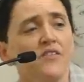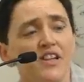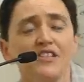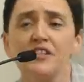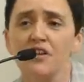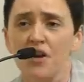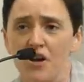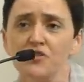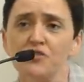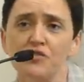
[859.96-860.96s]
This
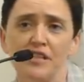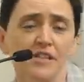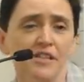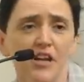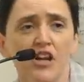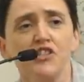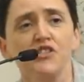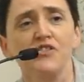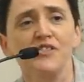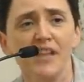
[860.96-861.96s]
country
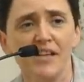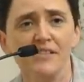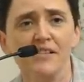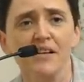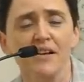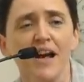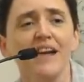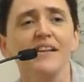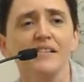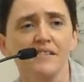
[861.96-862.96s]
should set
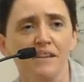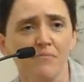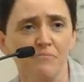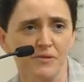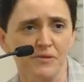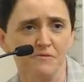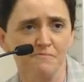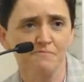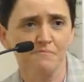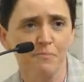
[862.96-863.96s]
an
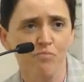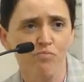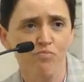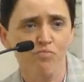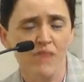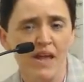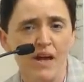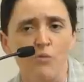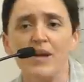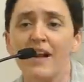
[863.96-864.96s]
example.
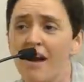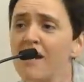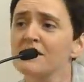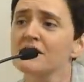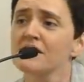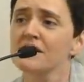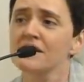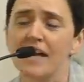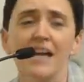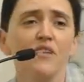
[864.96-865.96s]
We can't
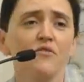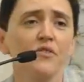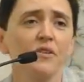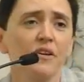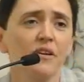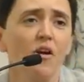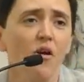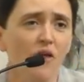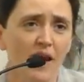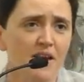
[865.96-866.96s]
save
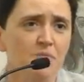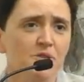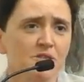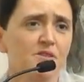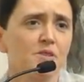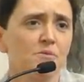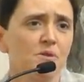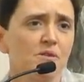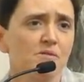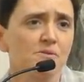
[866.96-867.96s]
all animals in the
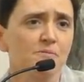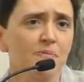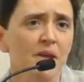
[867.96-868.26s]
world.